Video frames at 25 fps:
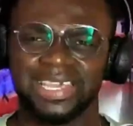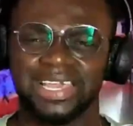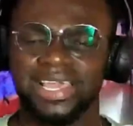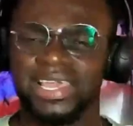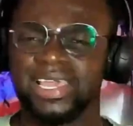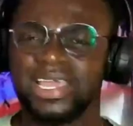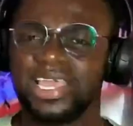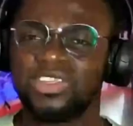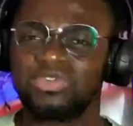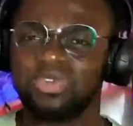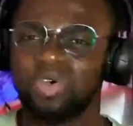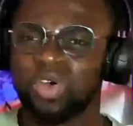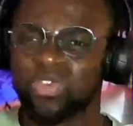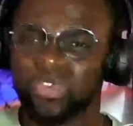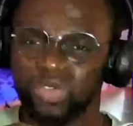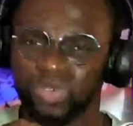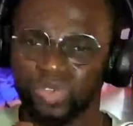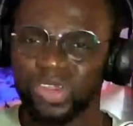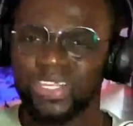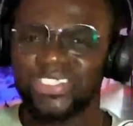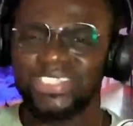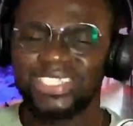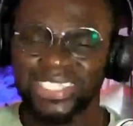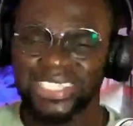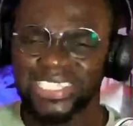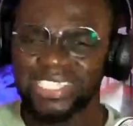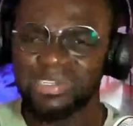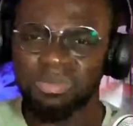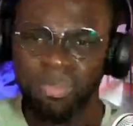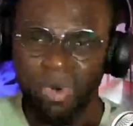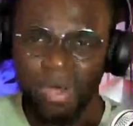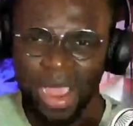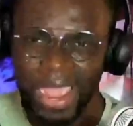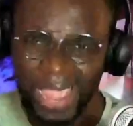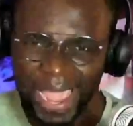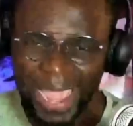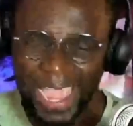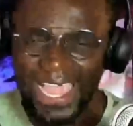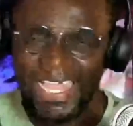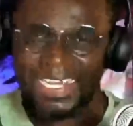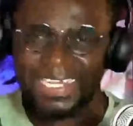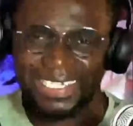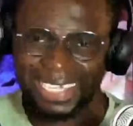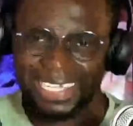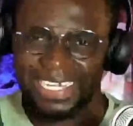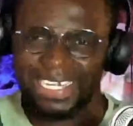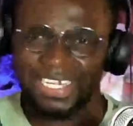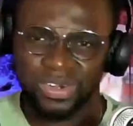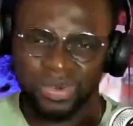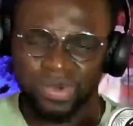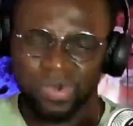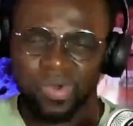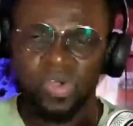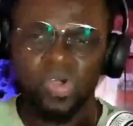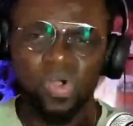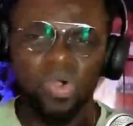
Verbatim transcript: It will not seem more air deno.